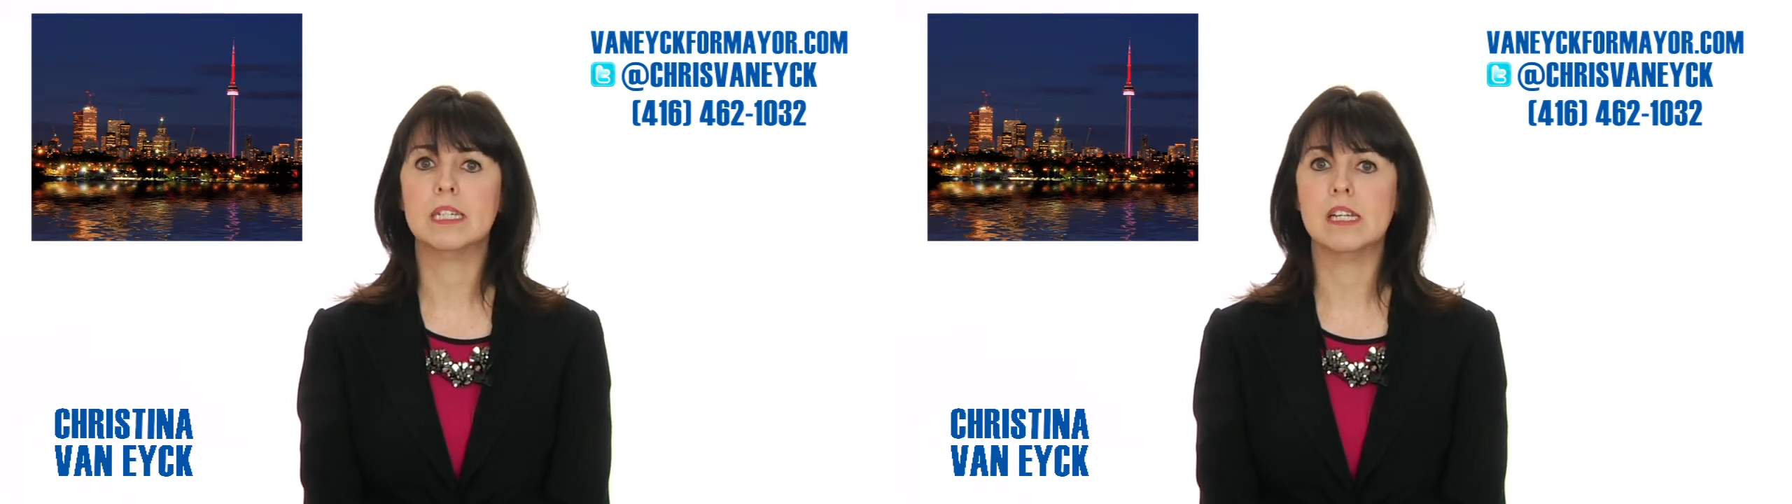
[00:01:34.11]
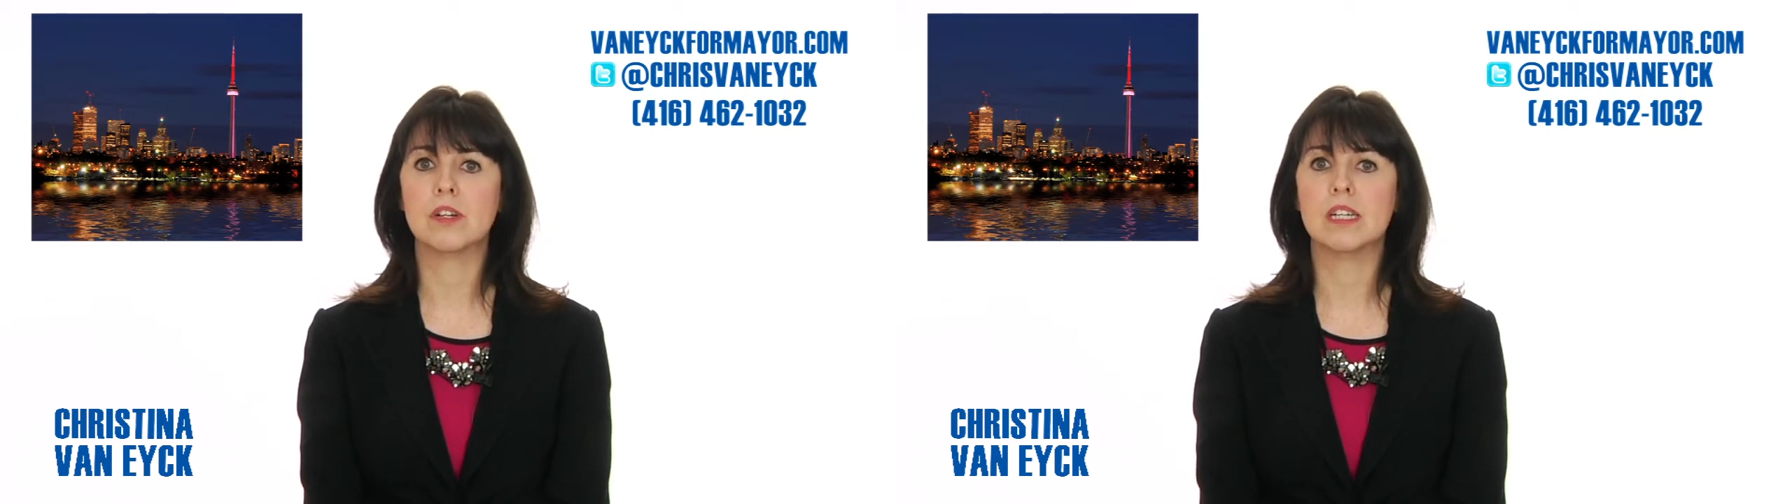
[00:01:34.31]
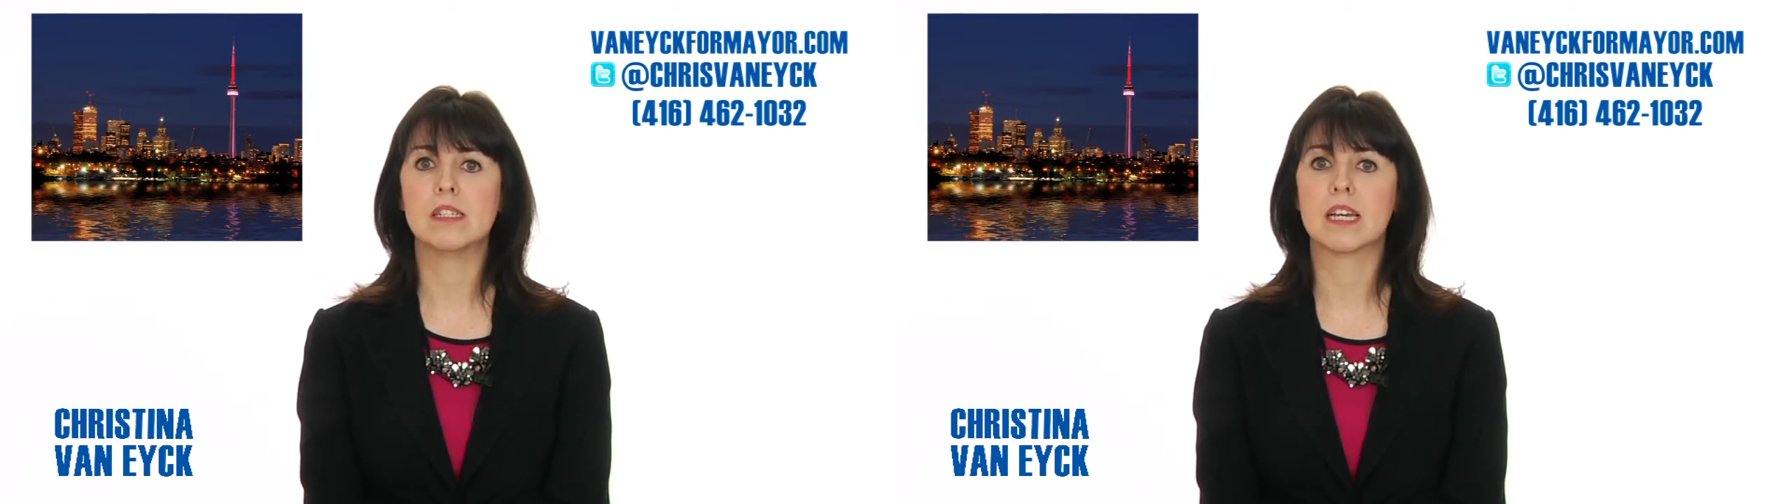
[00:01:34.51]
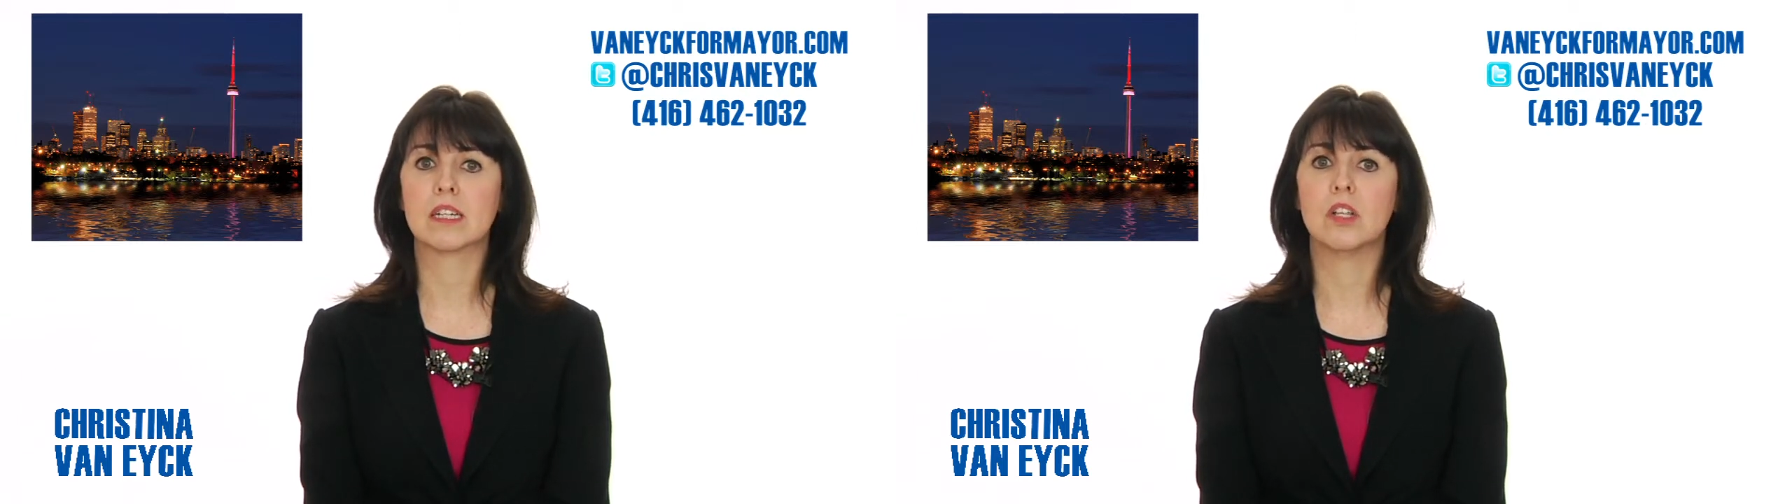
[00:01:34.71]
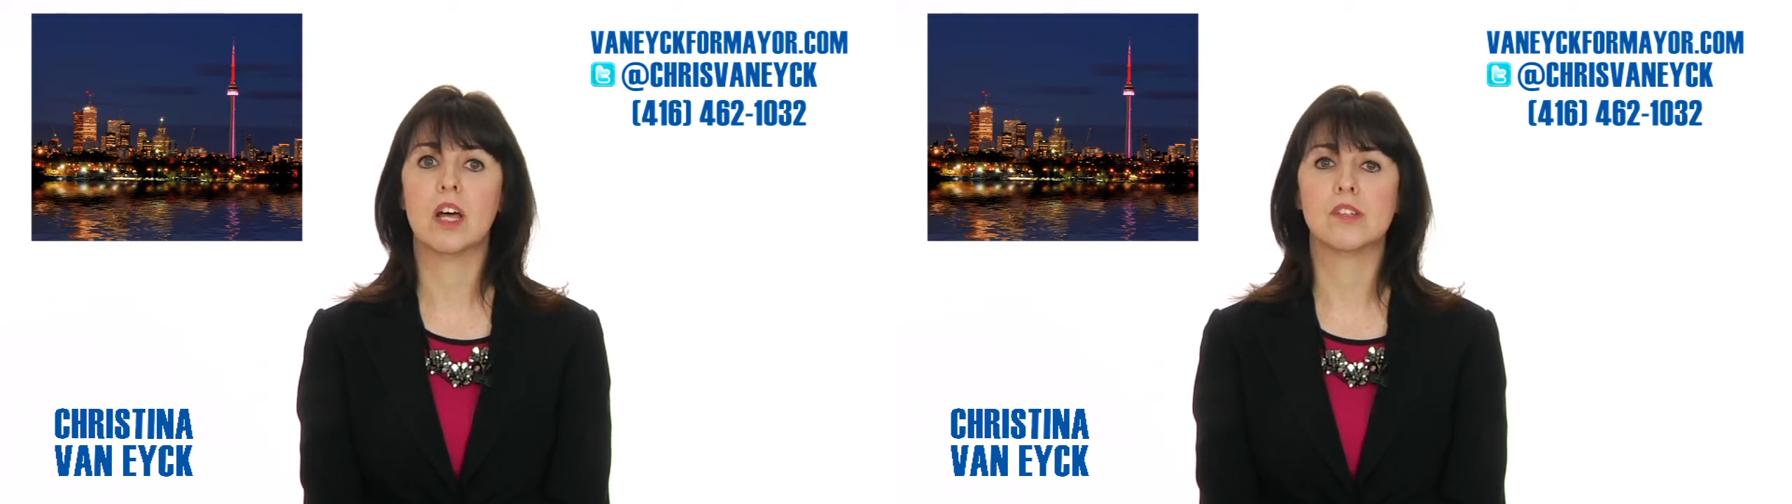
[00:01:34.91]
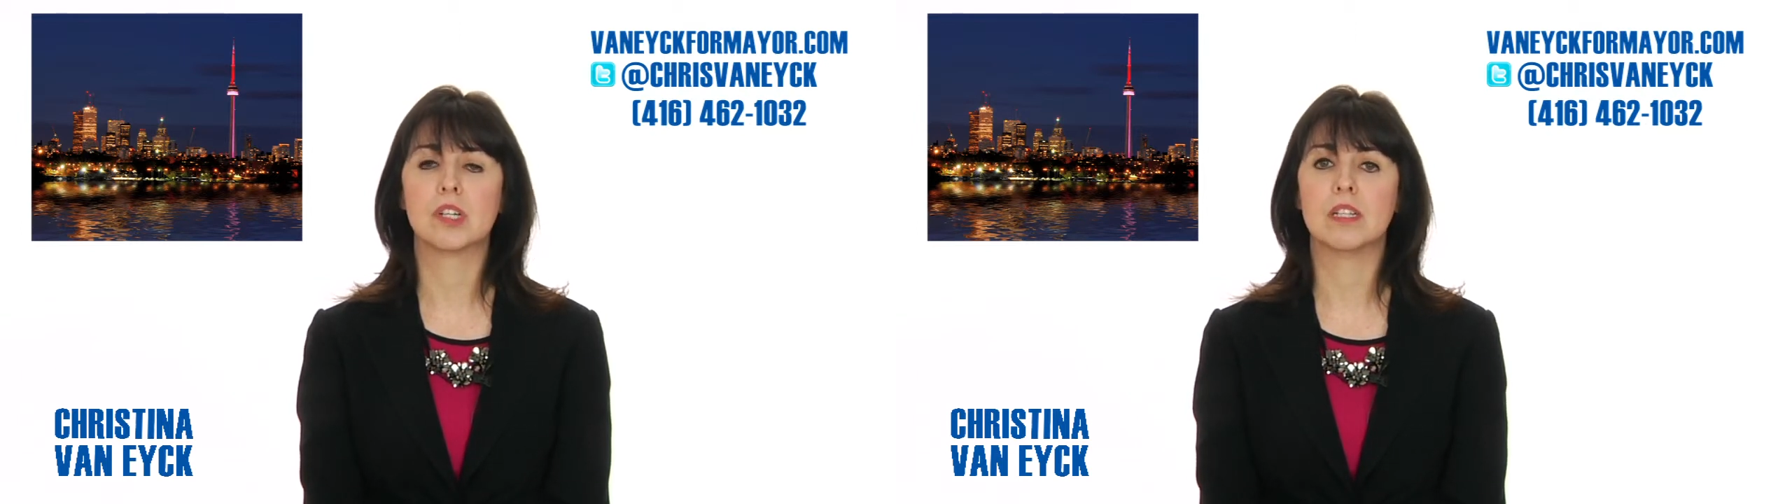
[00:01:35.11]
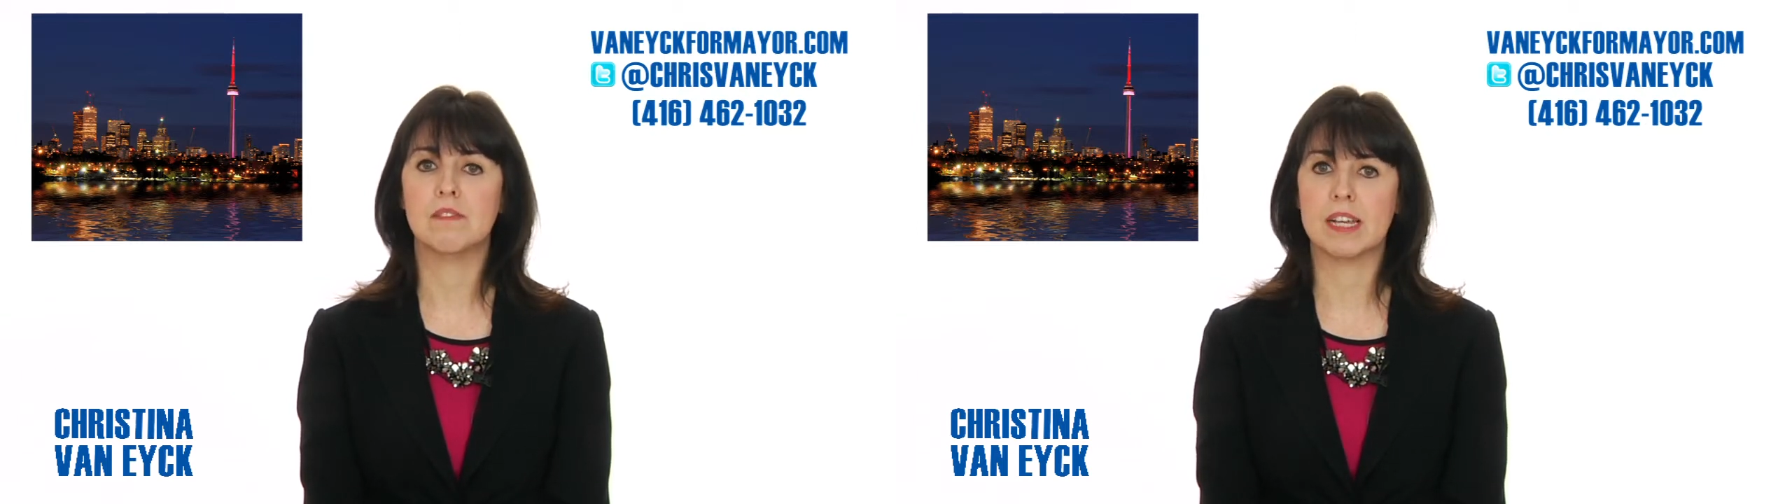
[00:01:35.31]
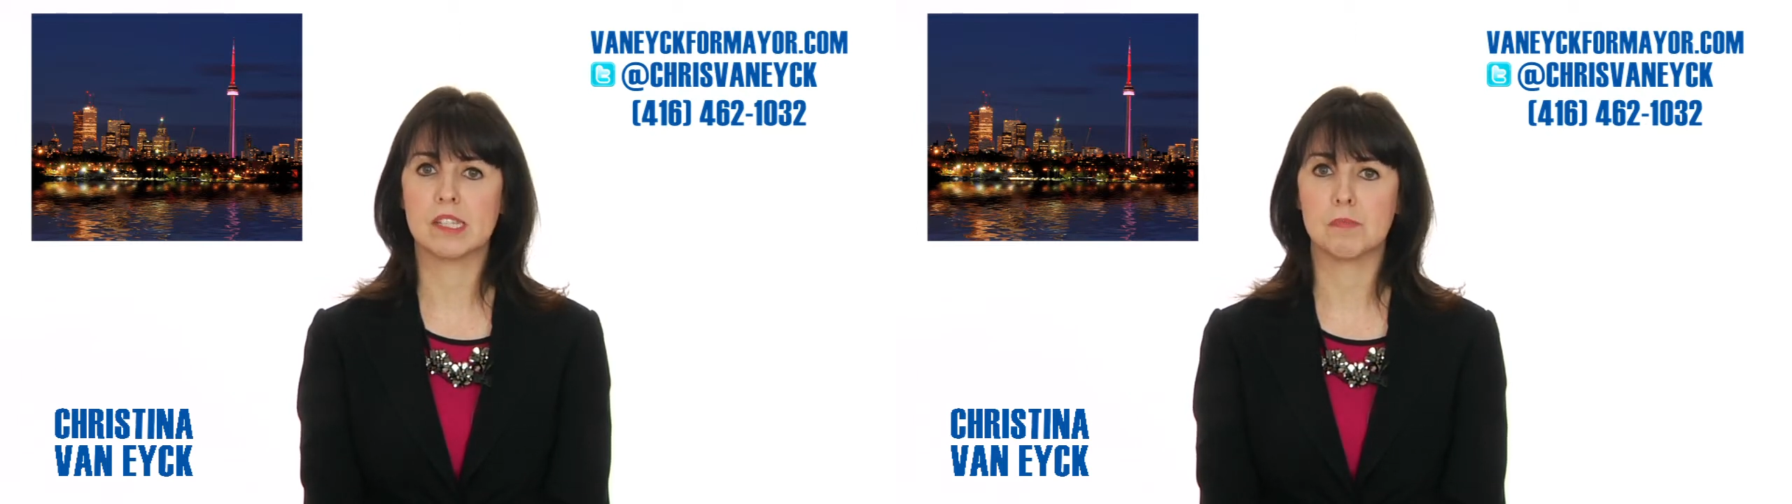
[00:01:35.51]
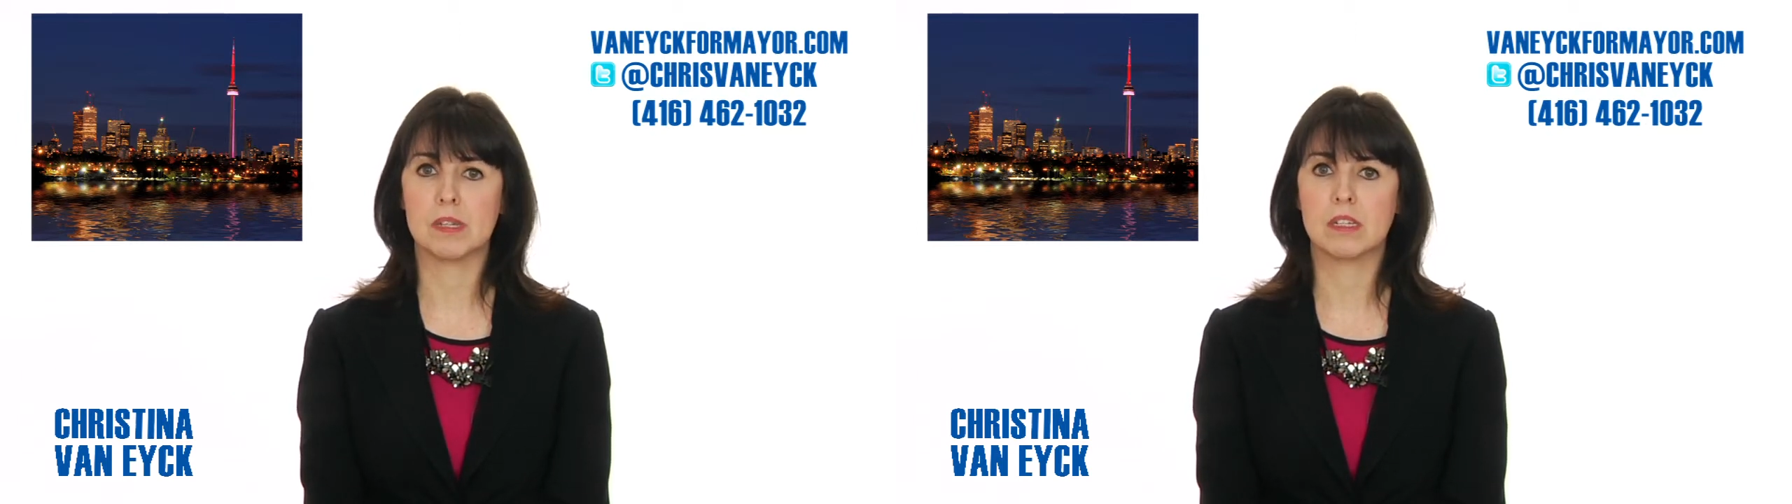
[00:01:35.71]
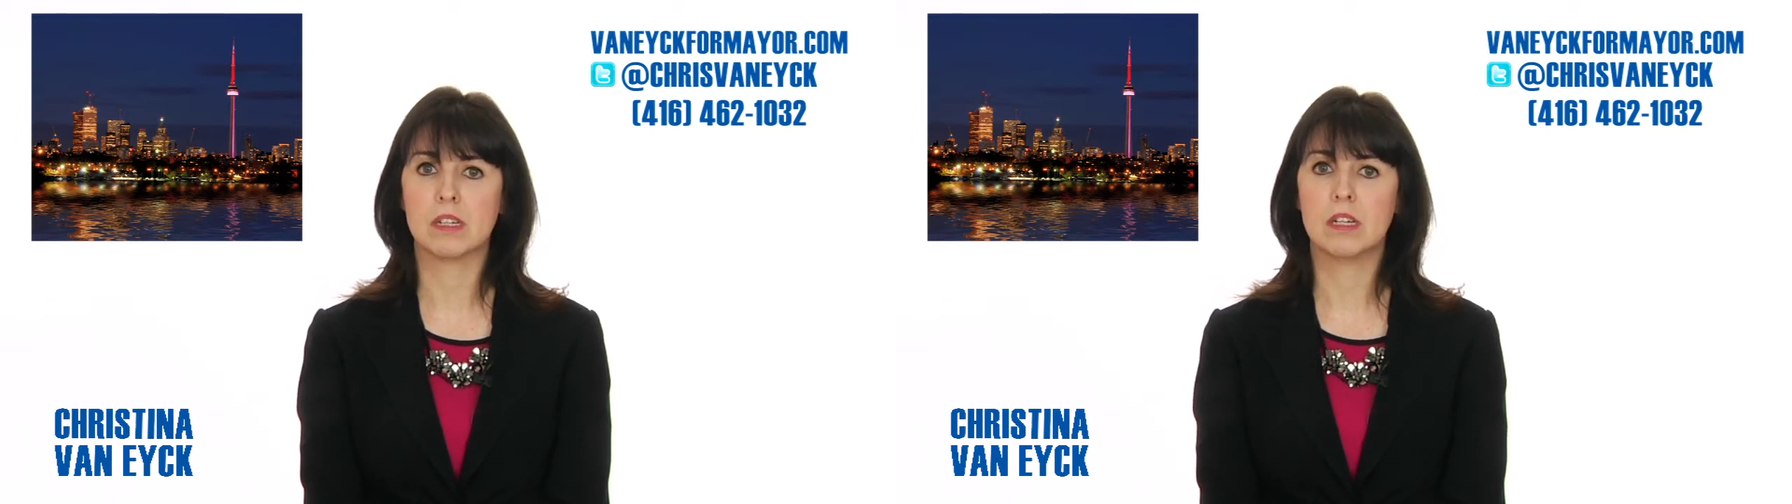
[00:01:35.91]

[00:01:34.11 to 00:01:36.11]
leader in technological advancement.